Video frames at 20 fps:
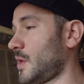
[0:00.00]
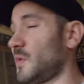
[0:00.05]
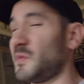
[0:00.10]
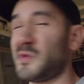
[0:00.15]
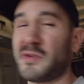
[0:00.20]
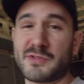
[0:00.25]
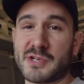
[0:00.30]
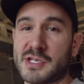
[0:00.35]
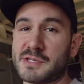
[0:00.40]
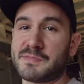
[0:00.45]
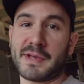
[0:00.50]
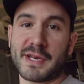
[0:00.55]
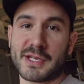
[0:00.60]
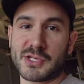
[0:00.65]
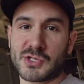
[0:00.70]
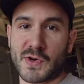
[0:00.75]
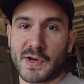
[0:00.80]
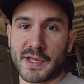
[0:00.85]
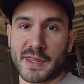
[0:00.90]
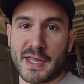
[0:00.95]
we've just been
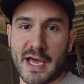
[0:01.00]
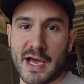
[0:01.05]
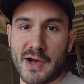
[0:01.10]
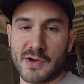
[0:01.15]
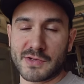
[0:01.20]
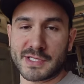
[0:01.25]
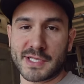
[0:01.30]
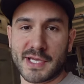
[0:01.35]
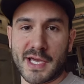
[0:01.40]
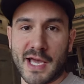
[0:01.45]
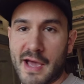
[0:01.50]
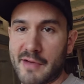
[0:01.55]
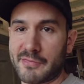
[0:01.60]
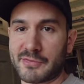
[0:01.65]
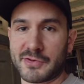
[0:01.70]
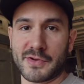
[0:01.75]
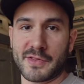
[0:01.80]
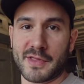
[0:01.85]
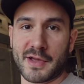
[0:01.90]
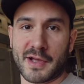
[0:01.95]
enjoying the house after